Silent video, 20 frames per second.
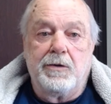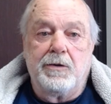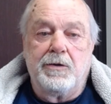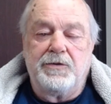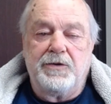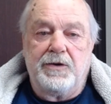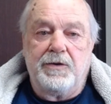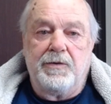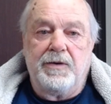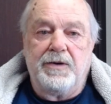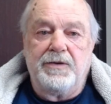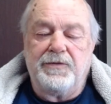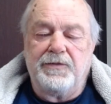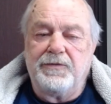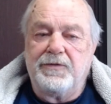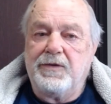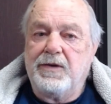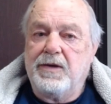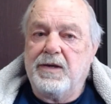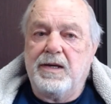generations,
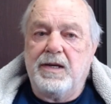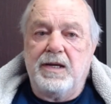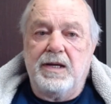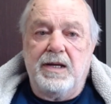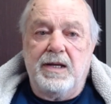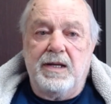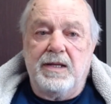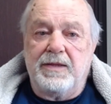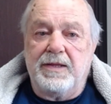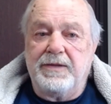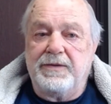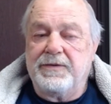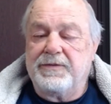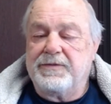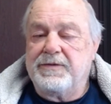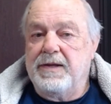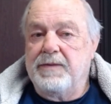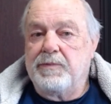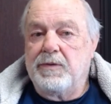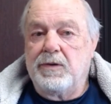they just
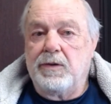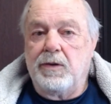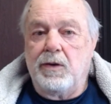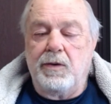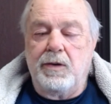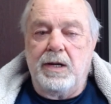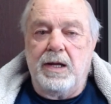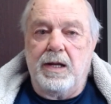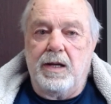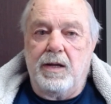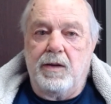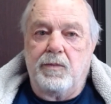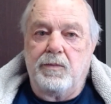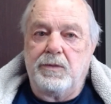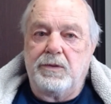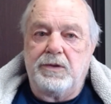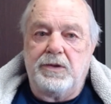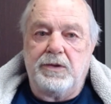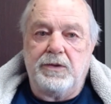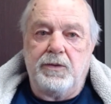never learn how
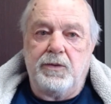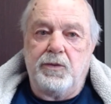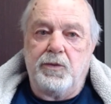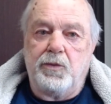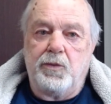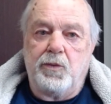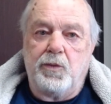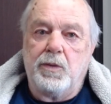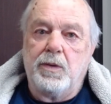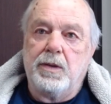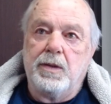to